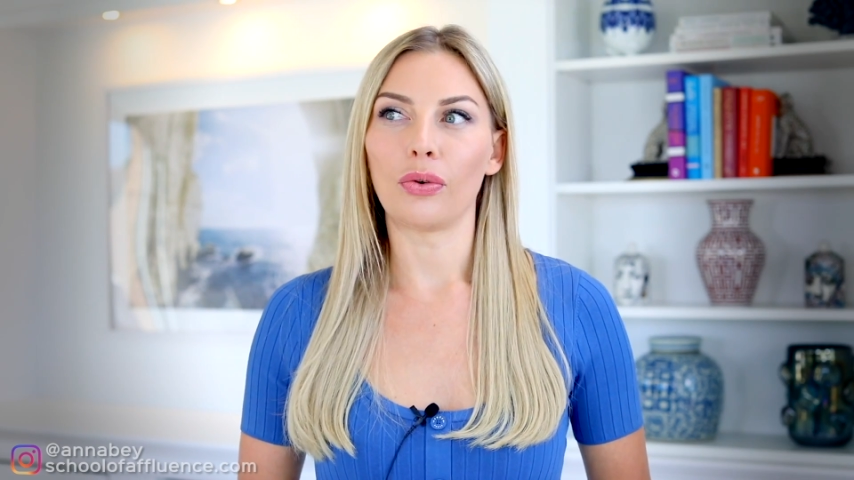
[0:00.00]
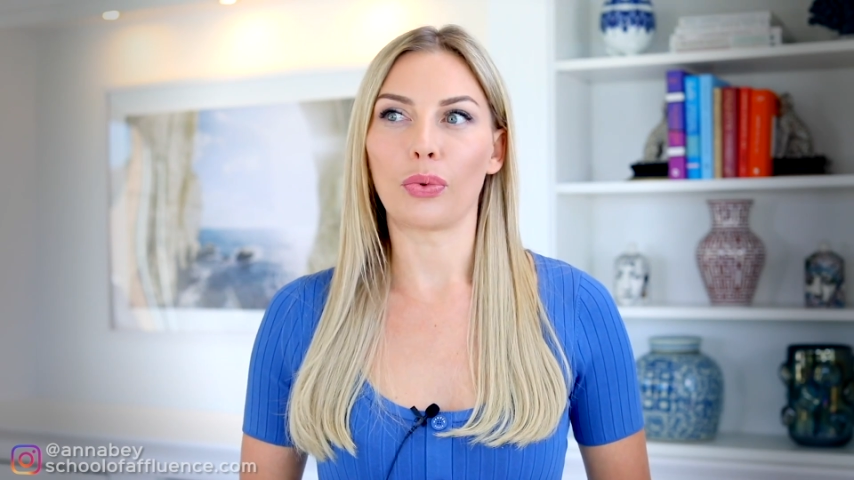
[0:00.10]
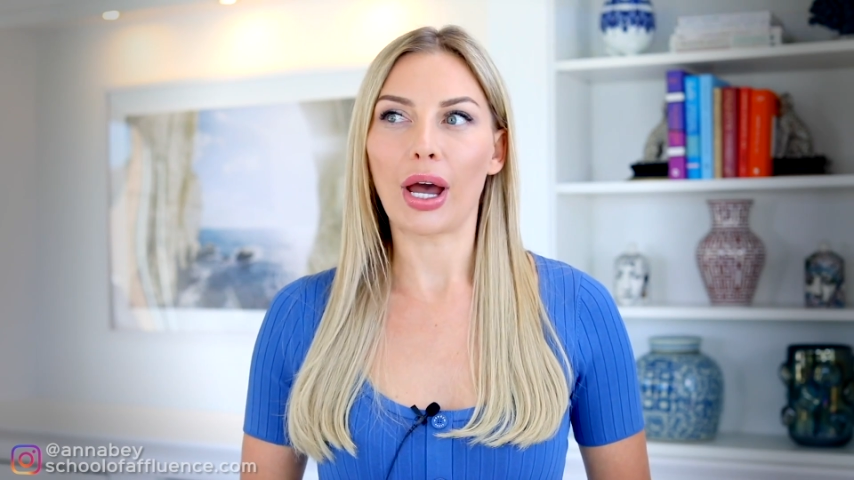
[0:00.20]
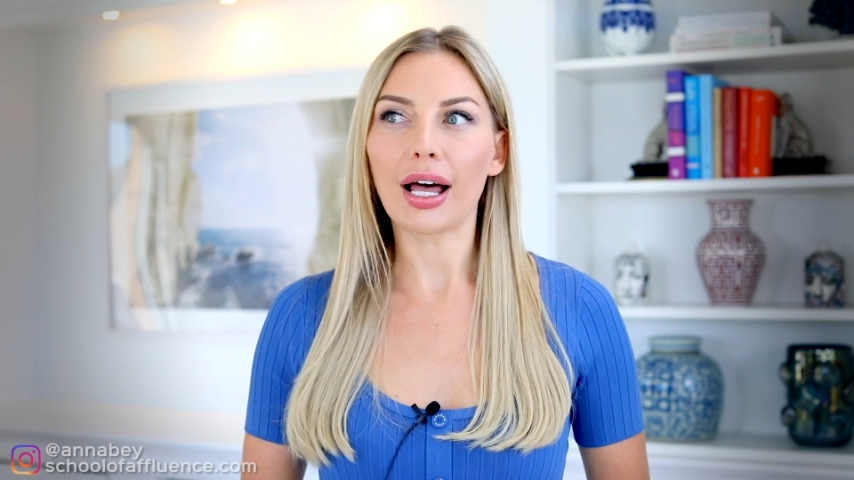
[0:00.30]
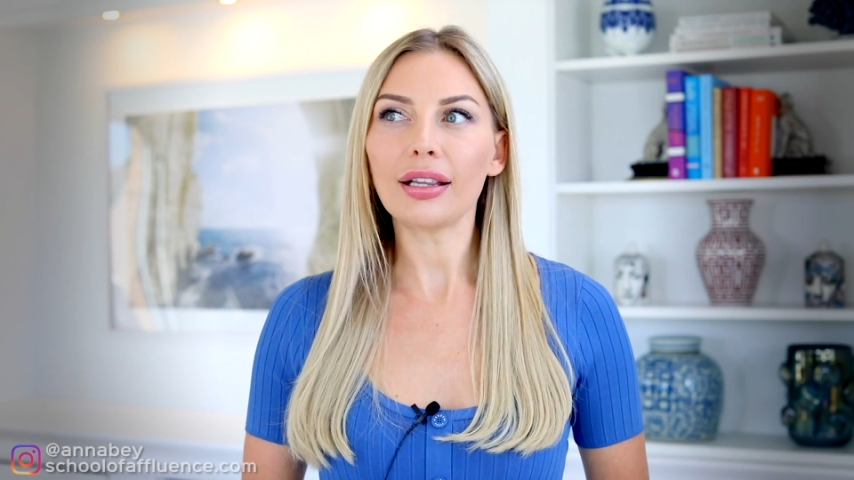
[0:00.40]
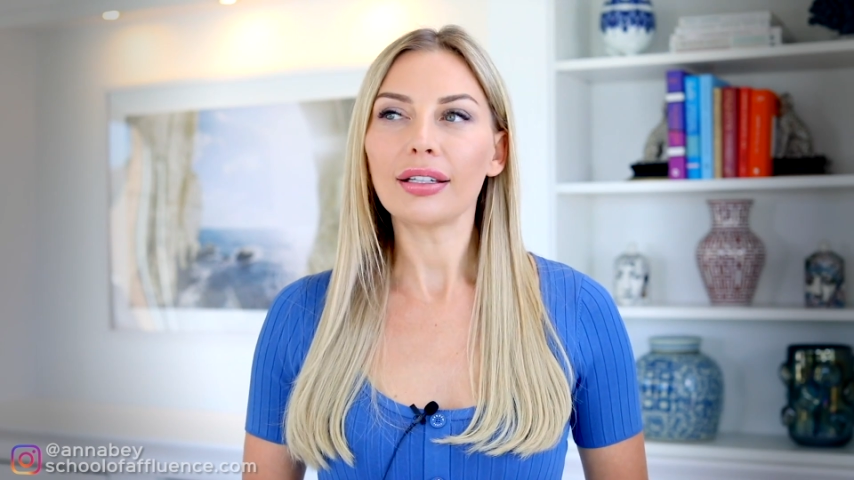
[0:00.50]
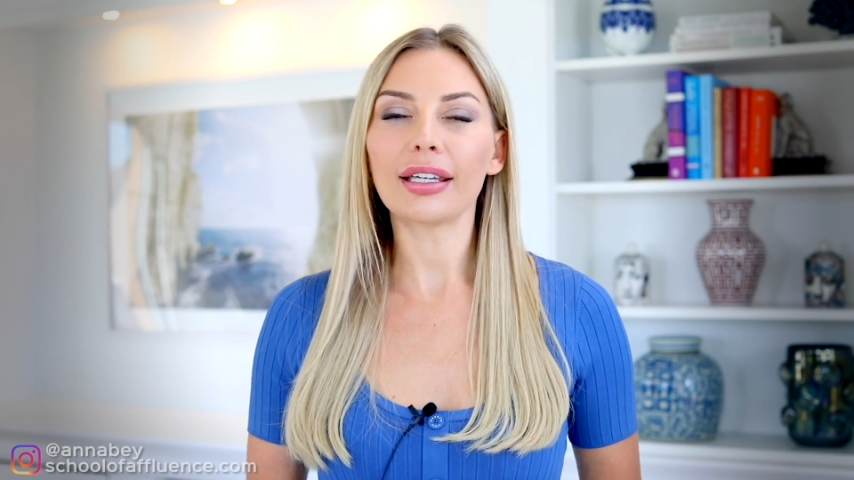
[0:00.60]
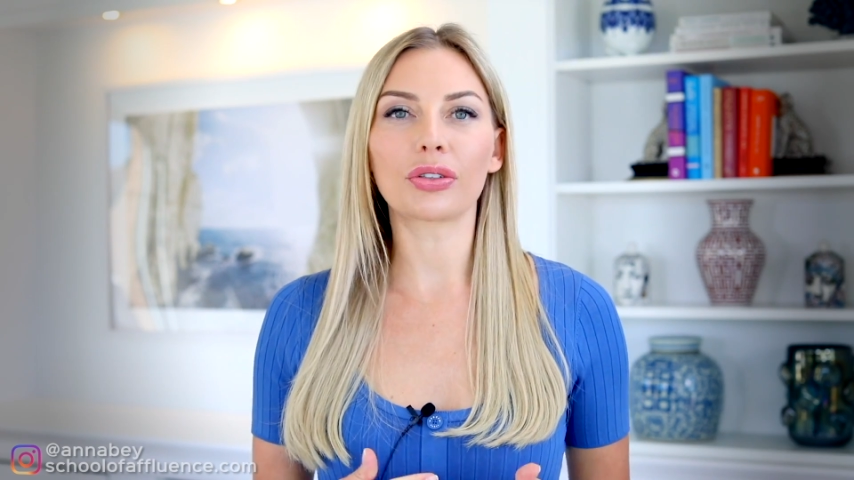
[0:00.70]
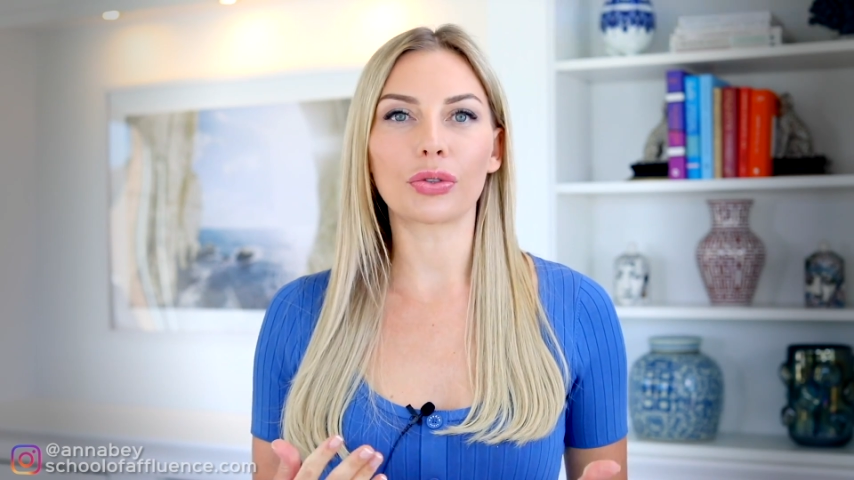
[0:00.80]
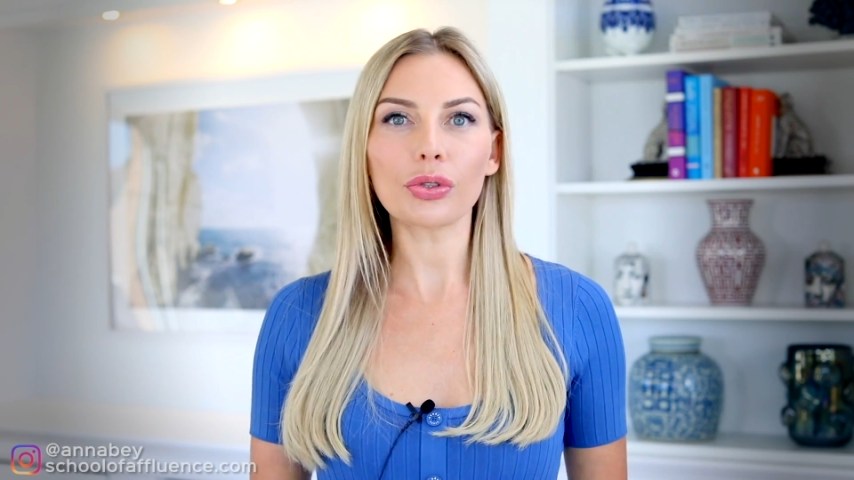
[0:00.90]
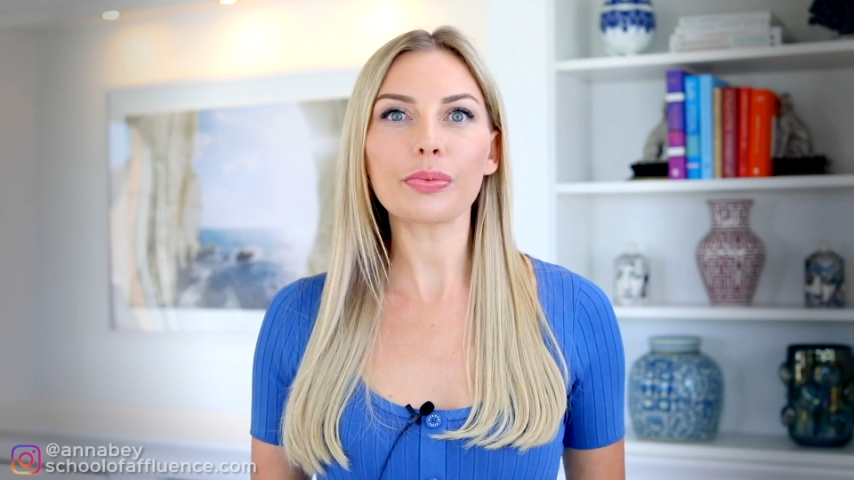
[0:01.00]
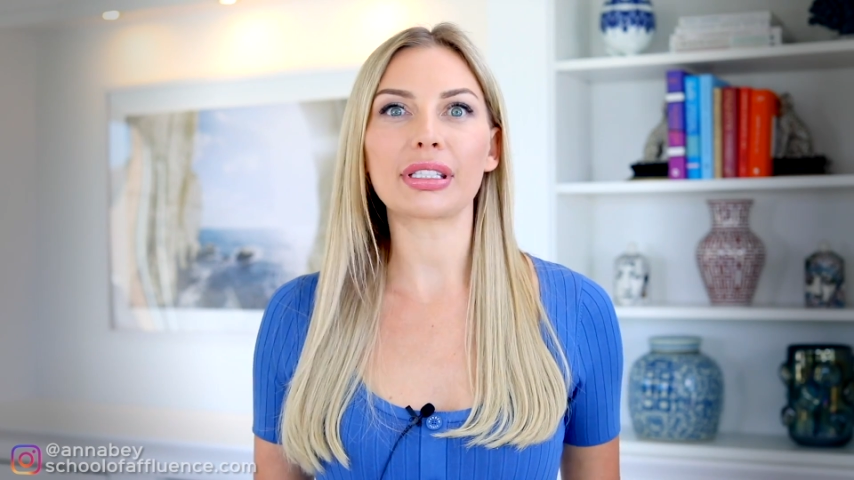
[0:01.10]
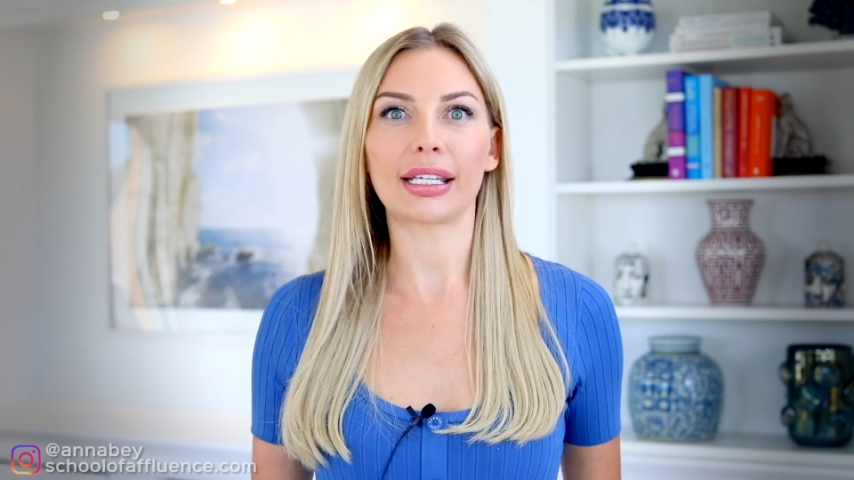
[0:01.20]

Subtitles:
Well, it grooms